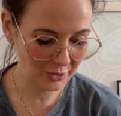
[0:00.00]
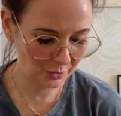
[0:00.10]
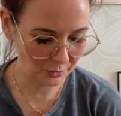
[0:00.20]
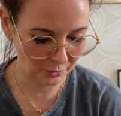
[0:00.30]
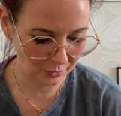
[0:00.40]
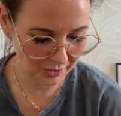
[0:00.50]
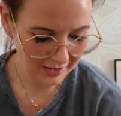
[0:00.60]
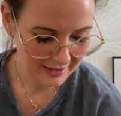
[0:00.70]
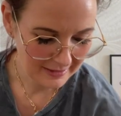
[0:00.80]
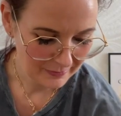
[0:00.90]
cool.
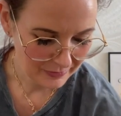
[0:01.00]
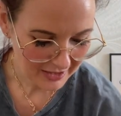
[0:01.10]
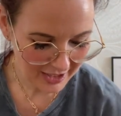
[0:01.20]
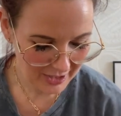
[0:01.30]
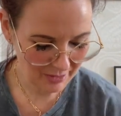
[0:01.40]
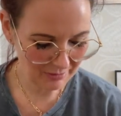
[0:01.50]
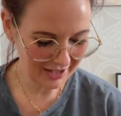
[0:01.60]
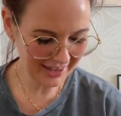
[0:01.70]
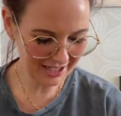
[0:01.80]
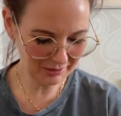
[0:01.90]
And then I
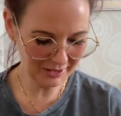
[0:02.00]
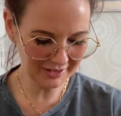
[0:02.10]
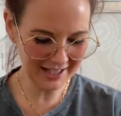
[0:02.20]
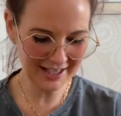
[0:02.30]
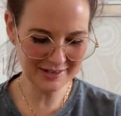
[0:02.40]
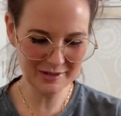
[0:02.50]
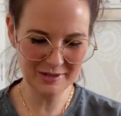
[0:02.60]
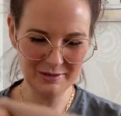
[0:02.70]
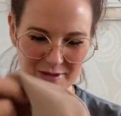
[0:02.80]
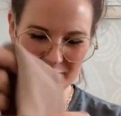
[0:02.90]
bought this because
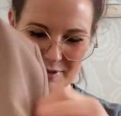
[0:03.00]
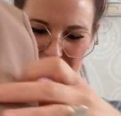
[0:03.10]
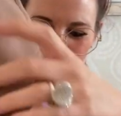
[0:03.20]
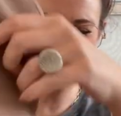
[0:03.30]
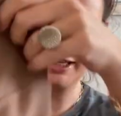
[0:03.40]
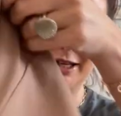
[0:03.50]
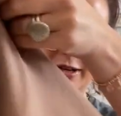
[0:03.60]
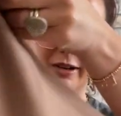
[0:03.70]
it was just so cute.